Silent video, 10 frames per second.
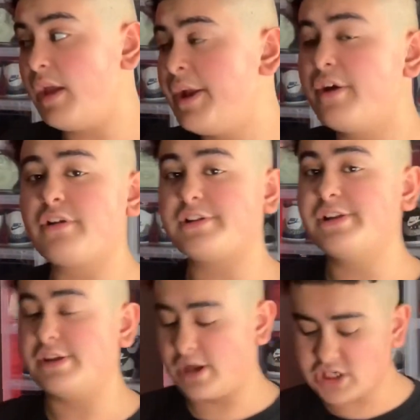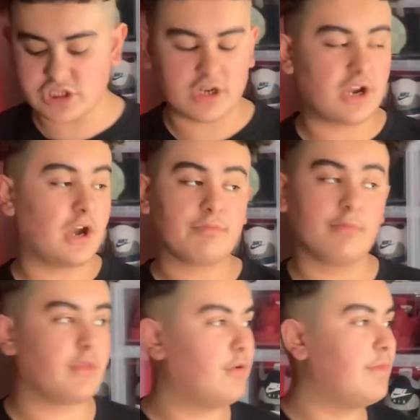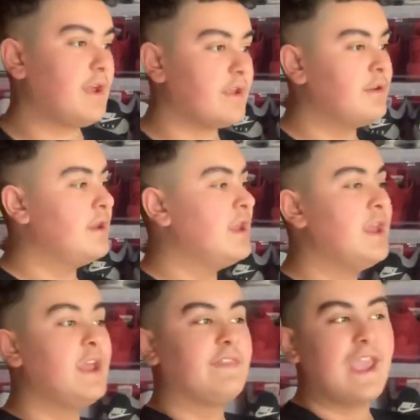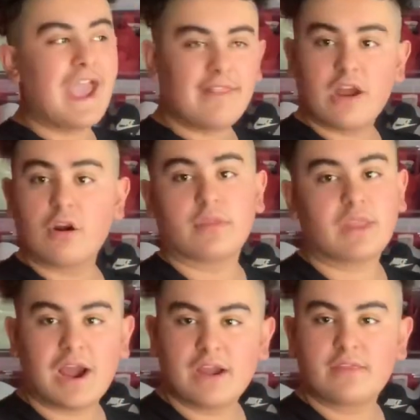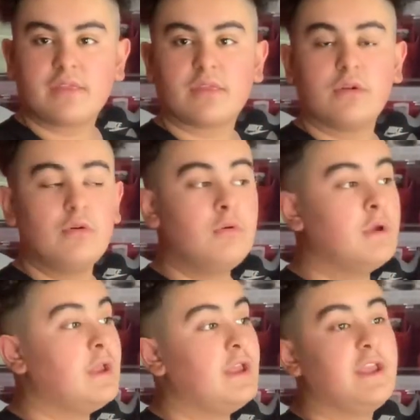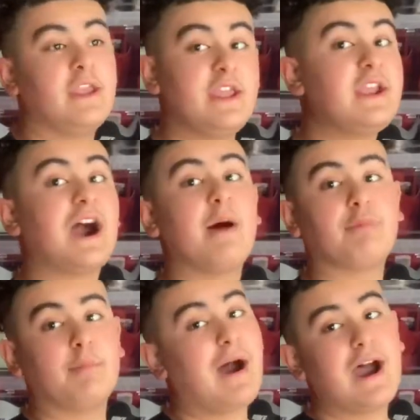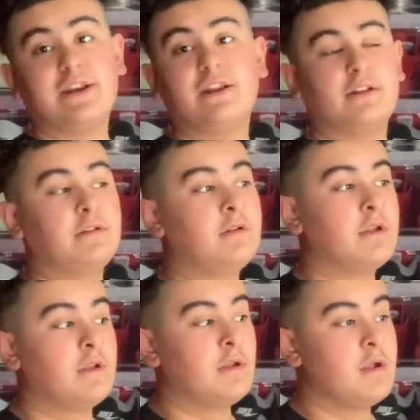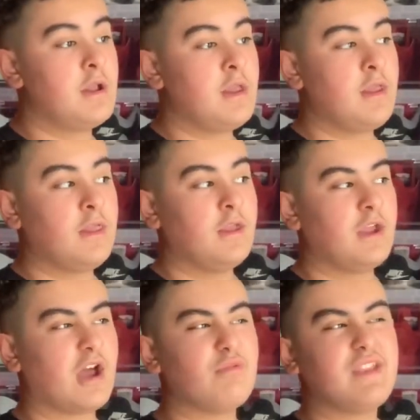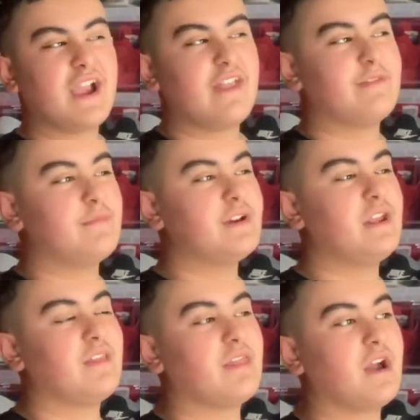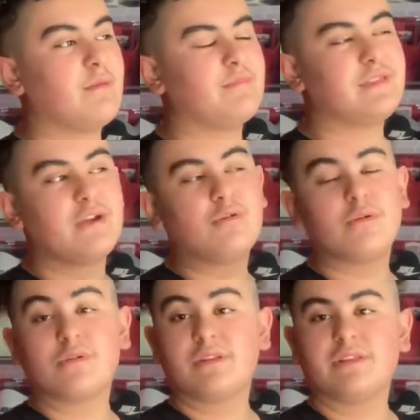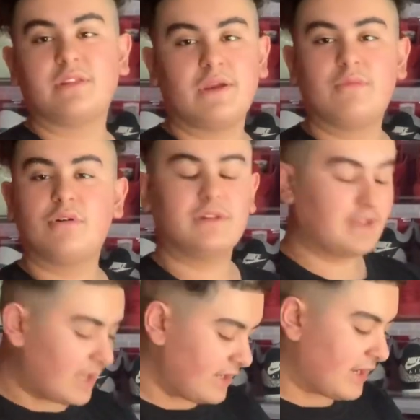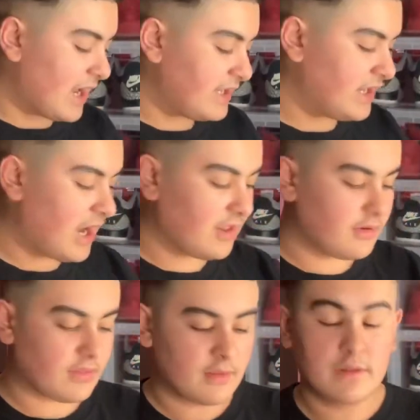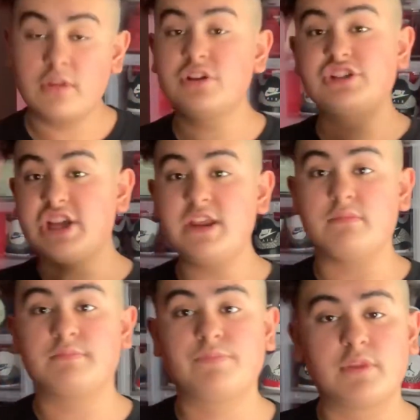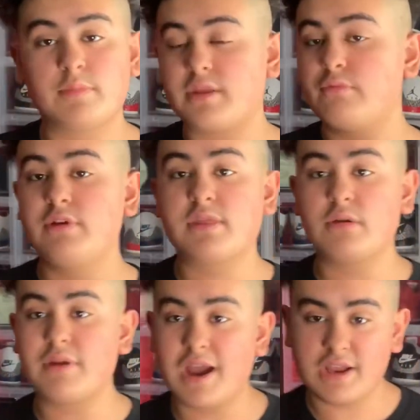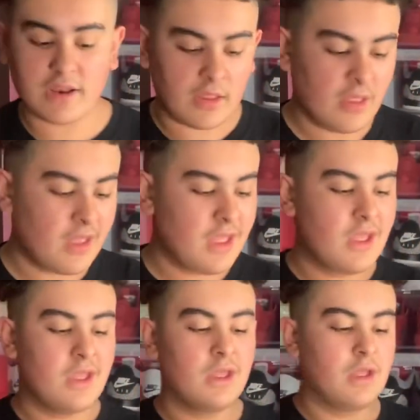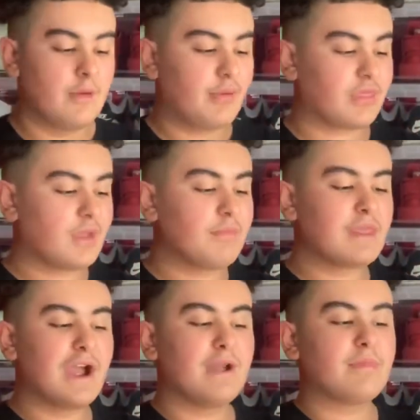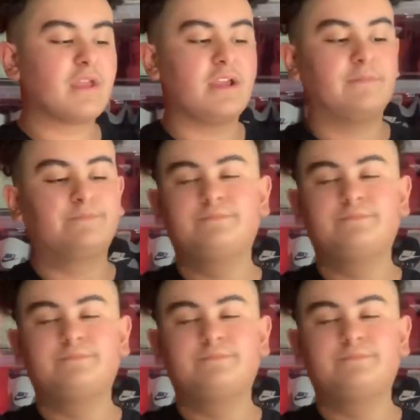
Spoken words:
And they're clean. I should have copped them so bad. They had our sizes too. He copped them, but I didn't. I don't think I had the money at the time. But they were only $90. They're cheap. You know what I'm saying? Retail $90. But sometimes, like,